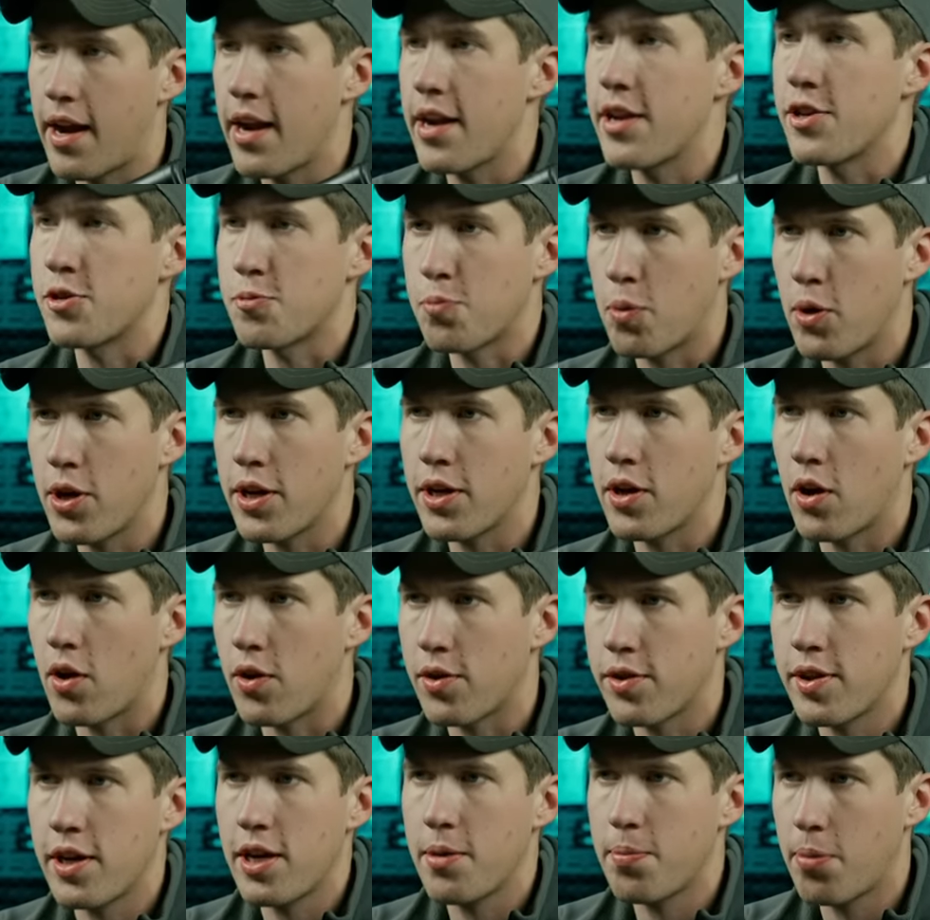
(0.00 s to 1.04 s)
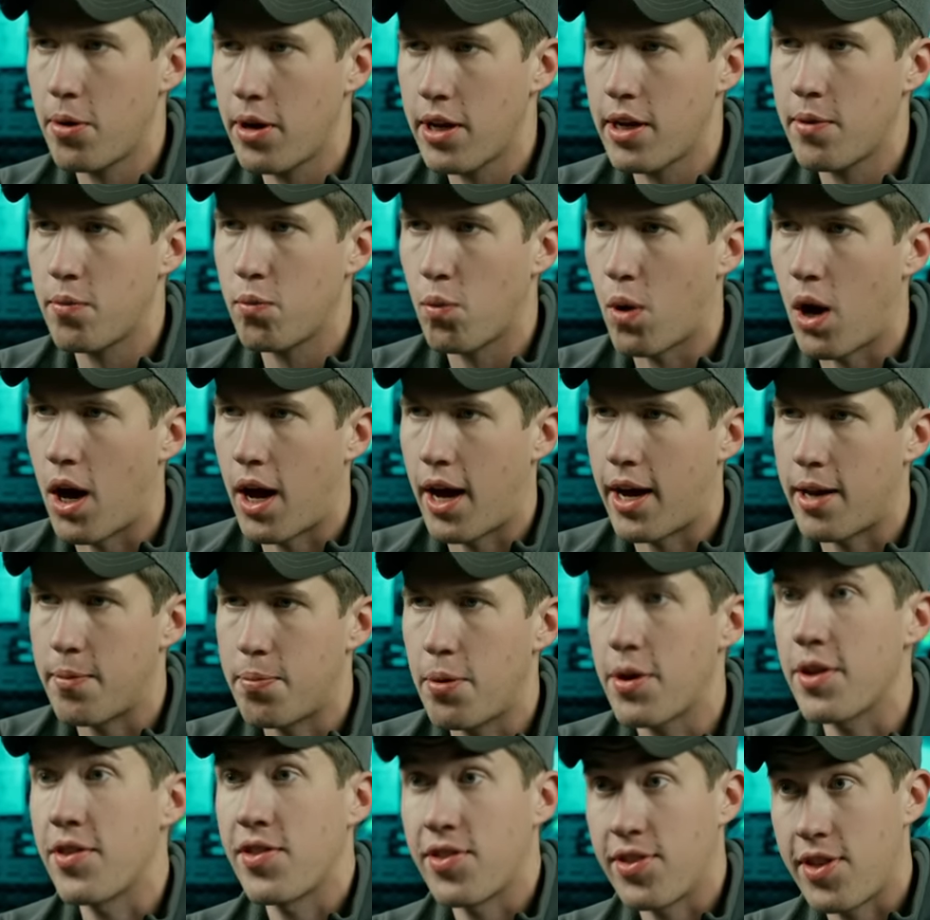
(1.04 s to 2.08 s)
it is pretty girthy, pretty wide,
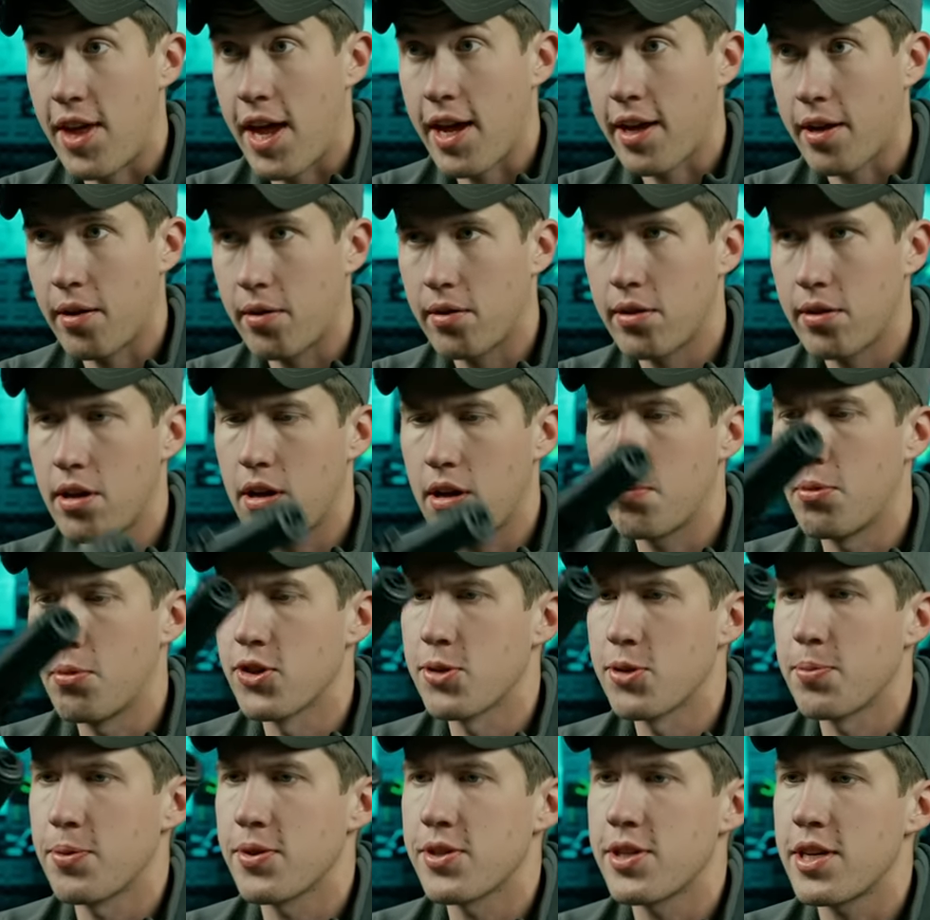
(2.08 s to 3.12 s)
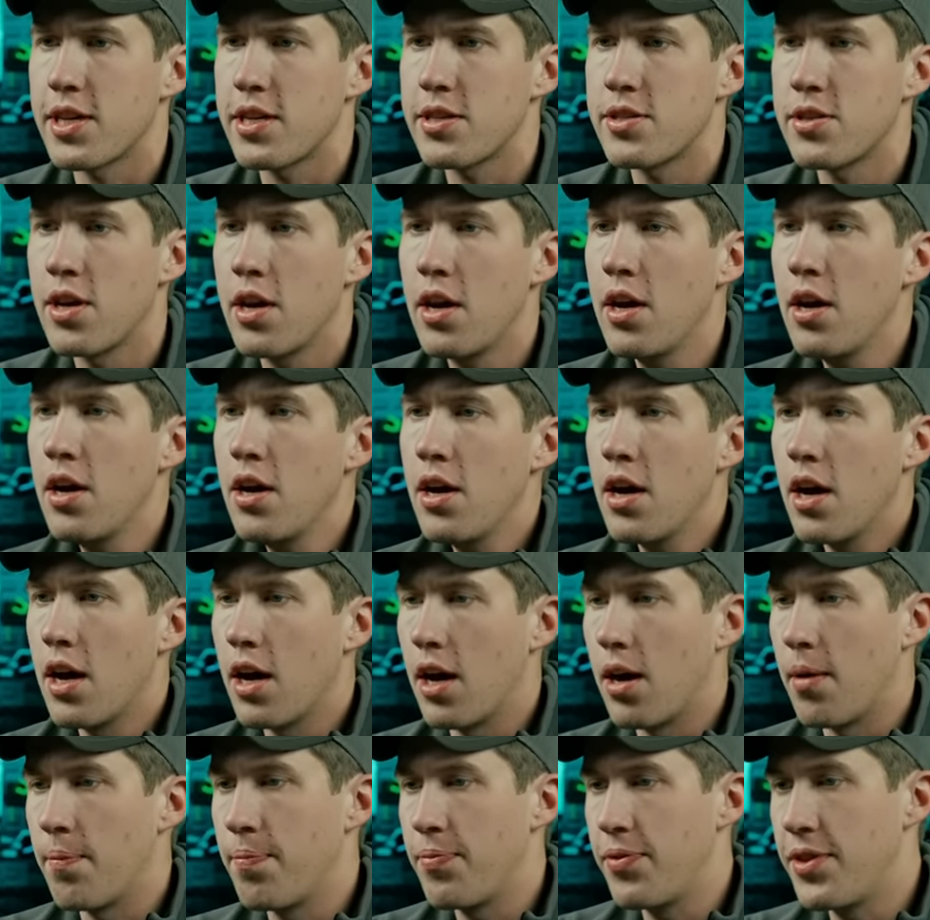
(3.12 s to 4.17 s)
pretty thick, multiple C's.
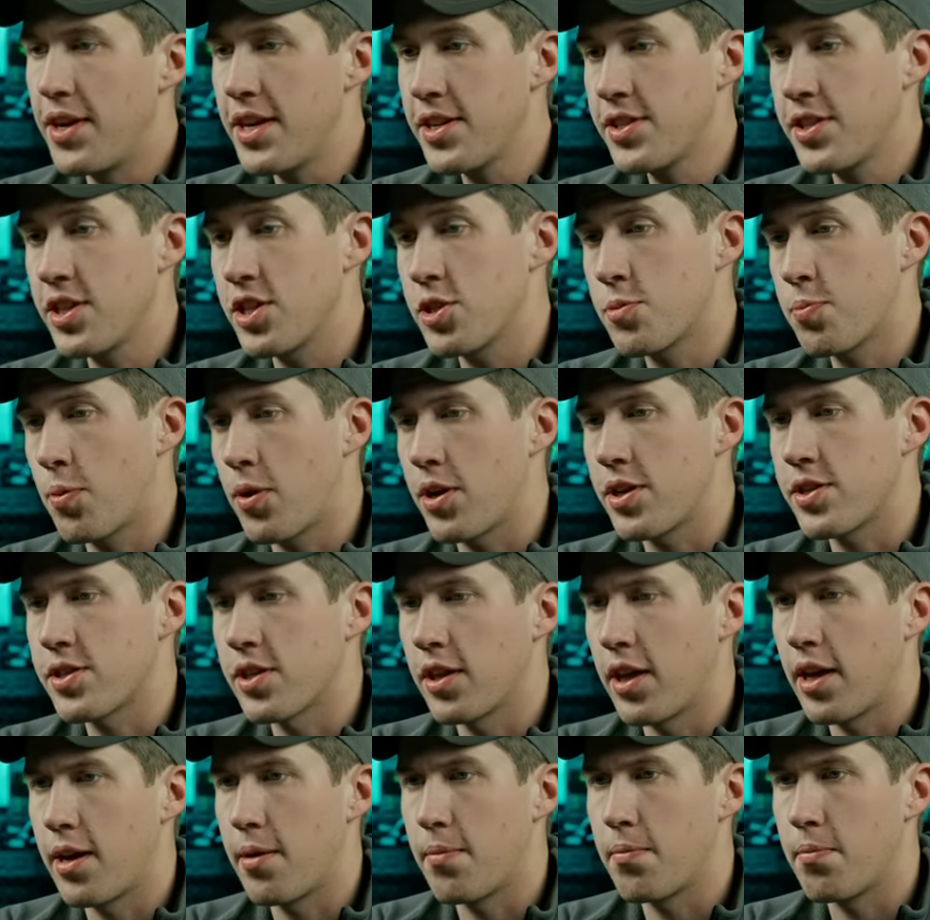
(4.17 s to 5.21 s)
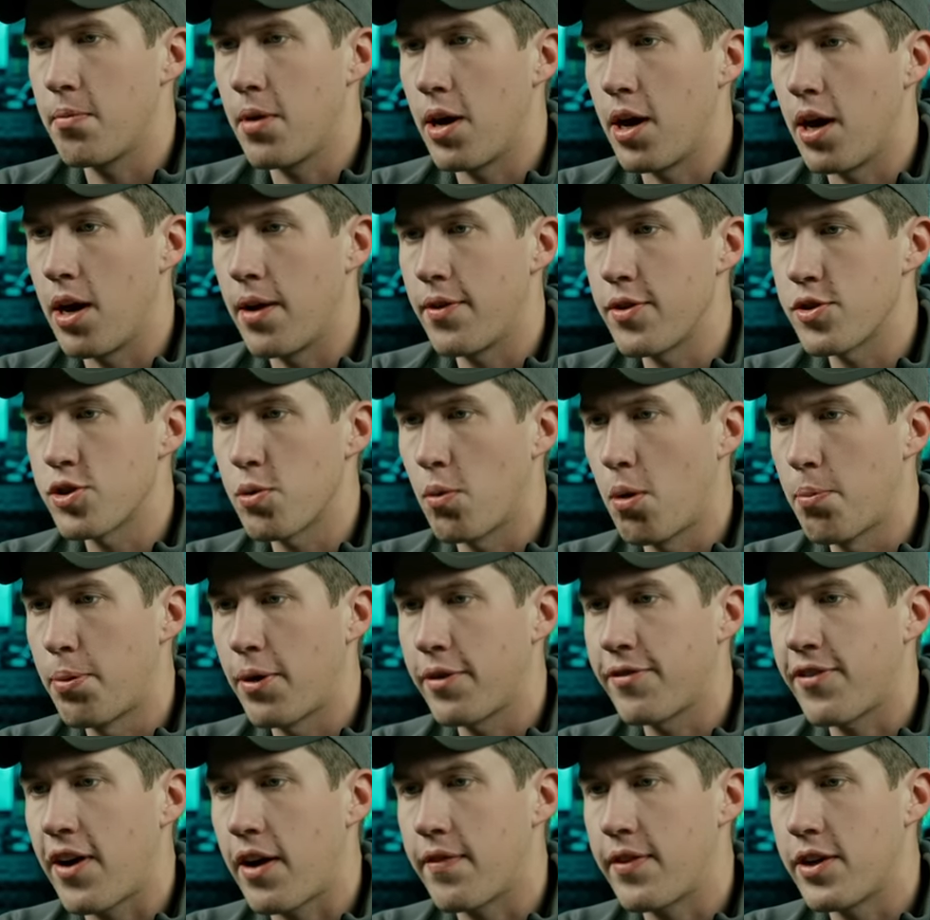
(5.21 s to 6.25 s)
Um, this is pretty slim. Uh, there's a
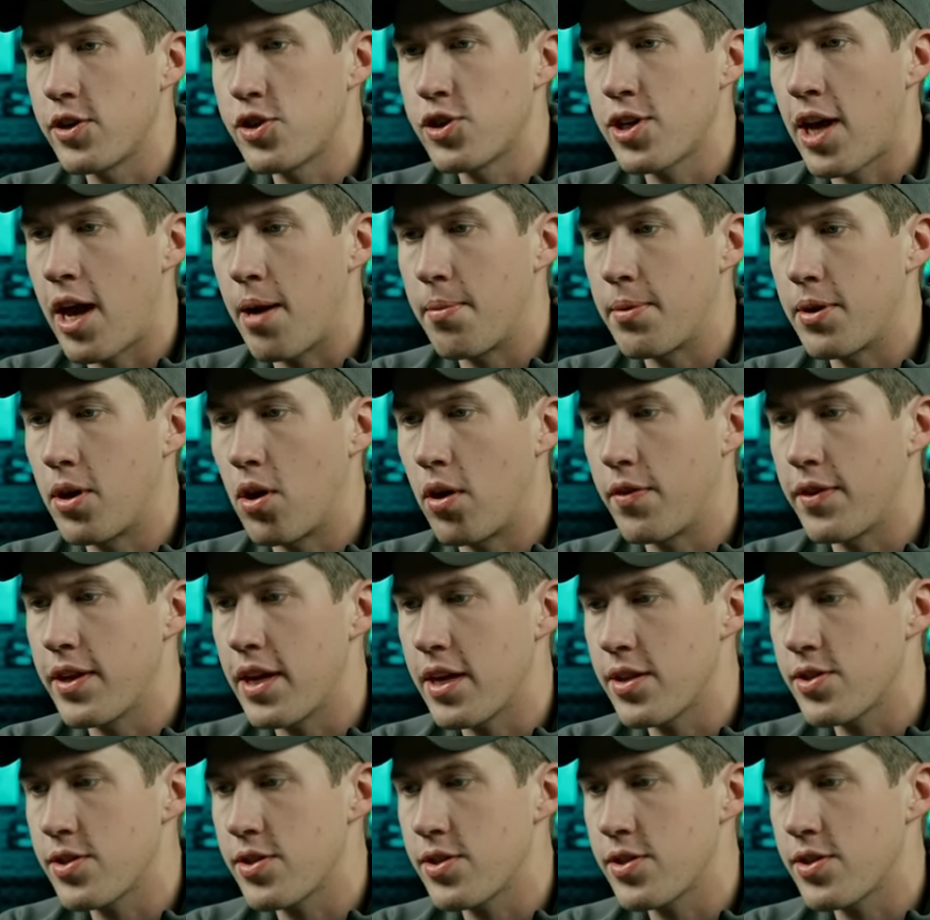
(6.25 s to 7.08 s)
1.5 inch diameter on the